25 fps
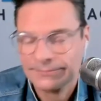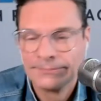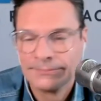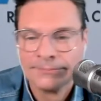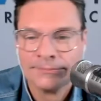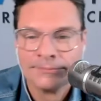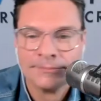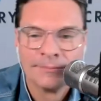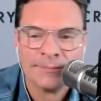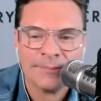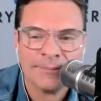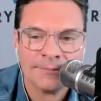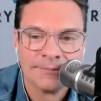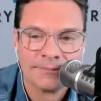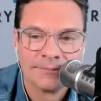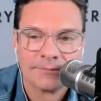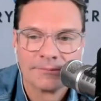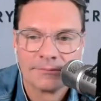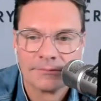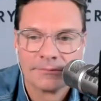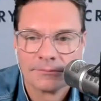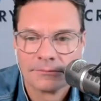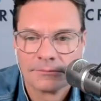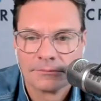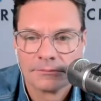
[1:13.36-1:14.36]

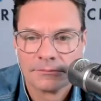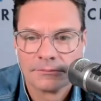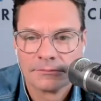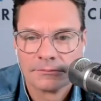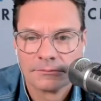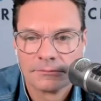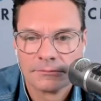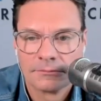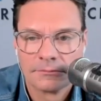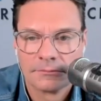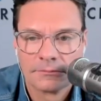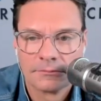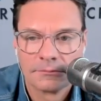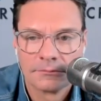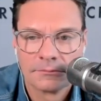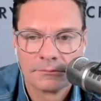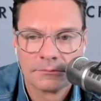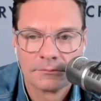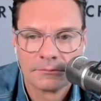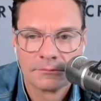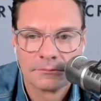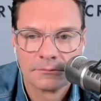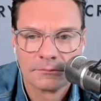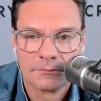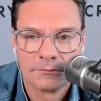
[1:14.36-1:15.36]

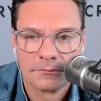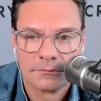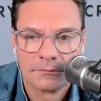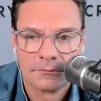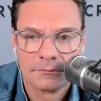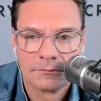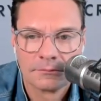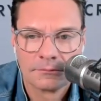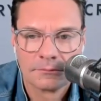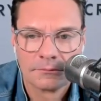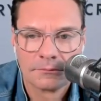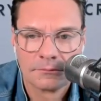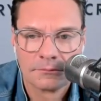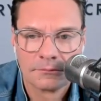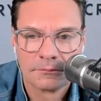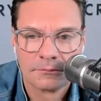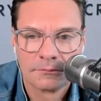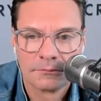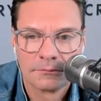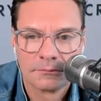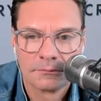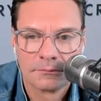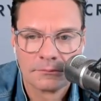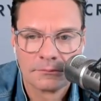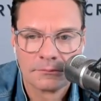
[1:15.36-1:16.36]

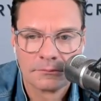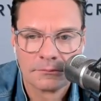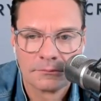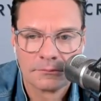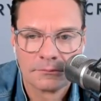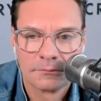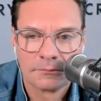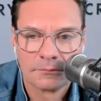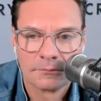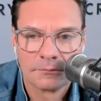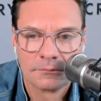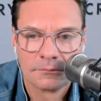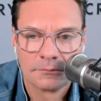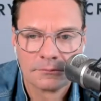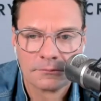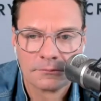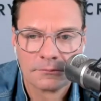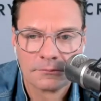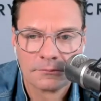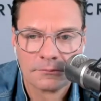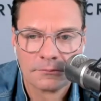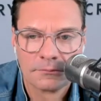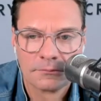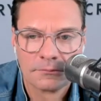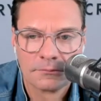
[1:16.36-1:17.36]

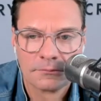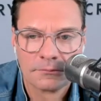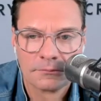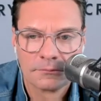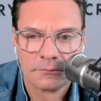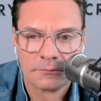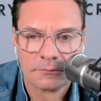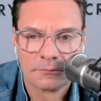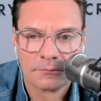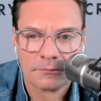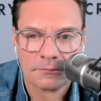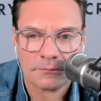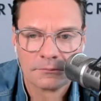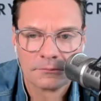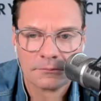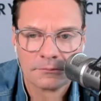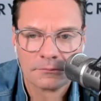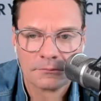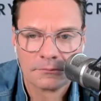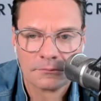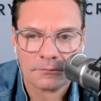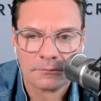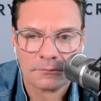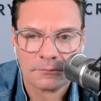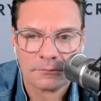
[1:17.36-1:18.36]

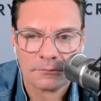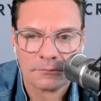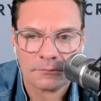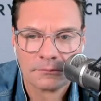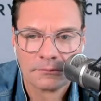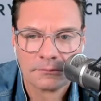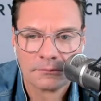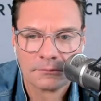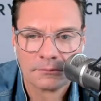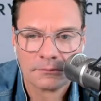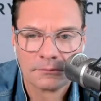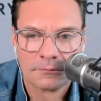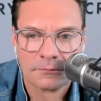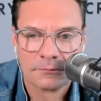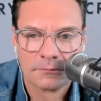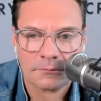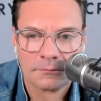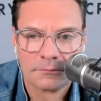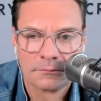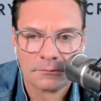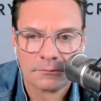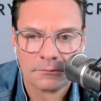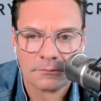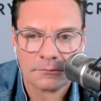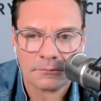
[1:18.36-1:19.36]

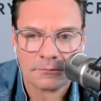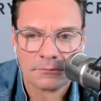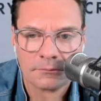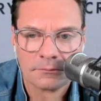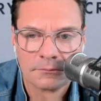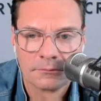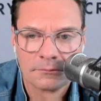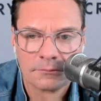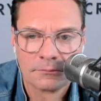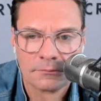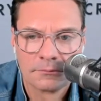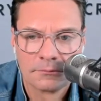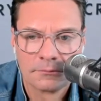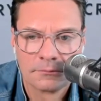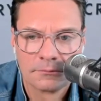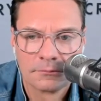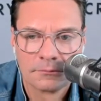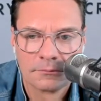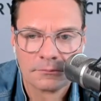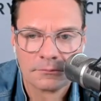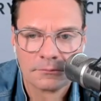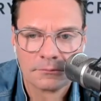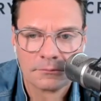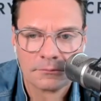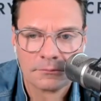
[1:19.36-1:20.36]

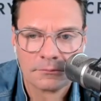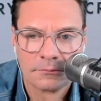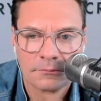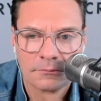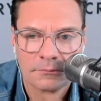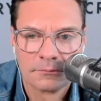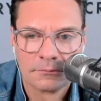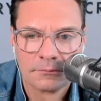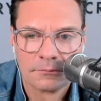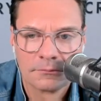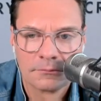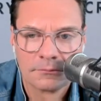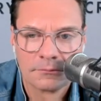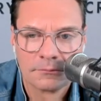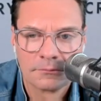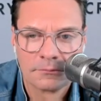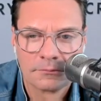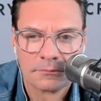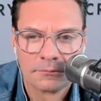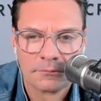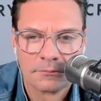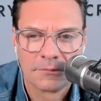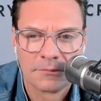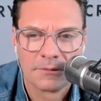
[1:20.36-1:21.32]
The person shown says nothing.